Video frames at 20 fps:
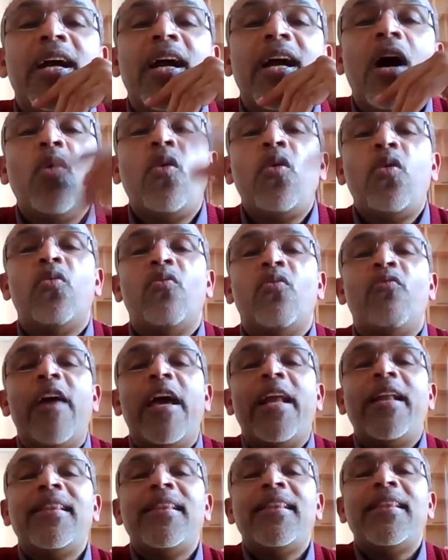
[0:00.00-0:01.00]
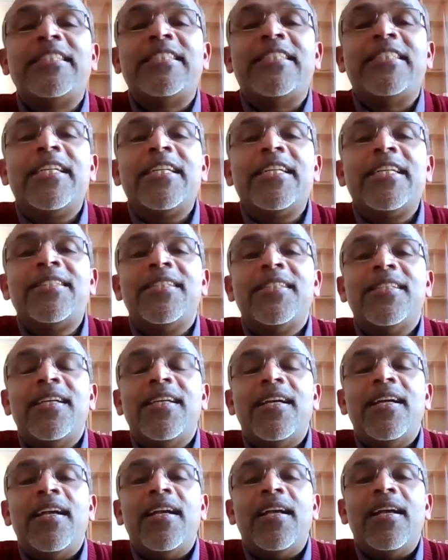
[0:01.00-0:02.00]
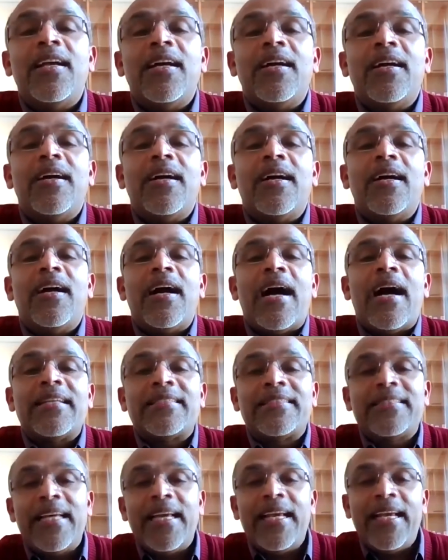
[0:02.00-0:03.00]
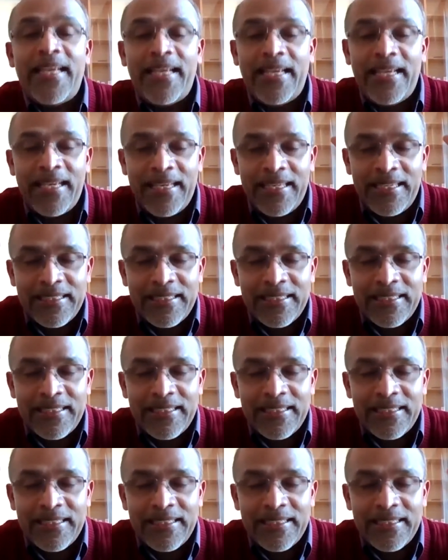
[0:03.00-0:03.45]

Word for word: how when the church as a